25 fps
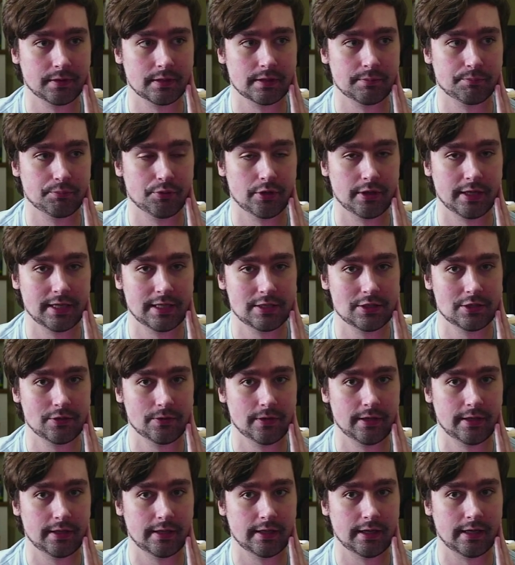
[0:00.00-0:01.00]
put into
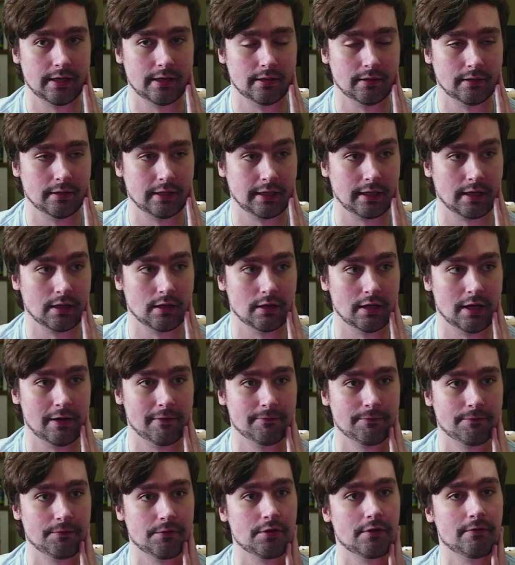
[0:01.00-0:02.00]
it, and like a love
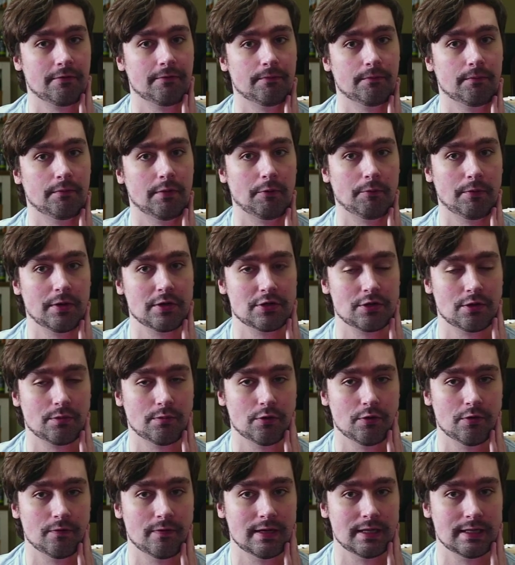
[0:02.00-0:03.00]
for the original
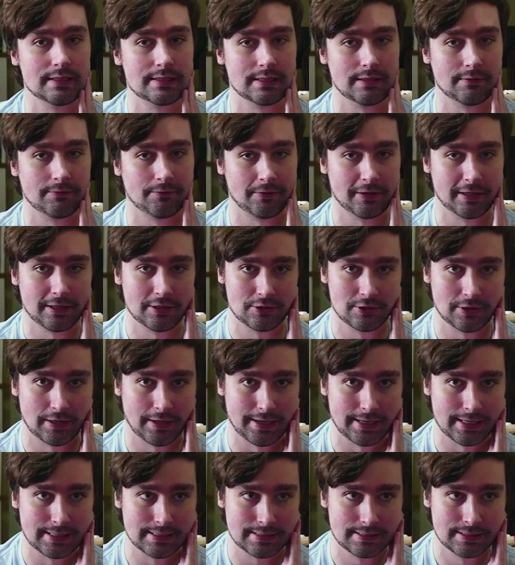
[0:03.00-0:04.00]
movies and the
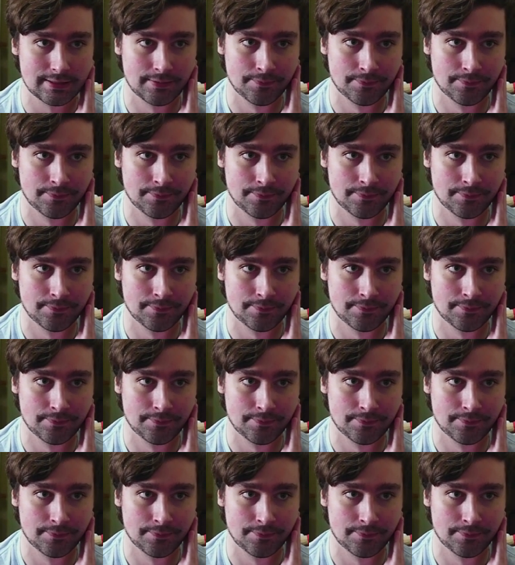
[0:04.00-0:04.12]
franchise,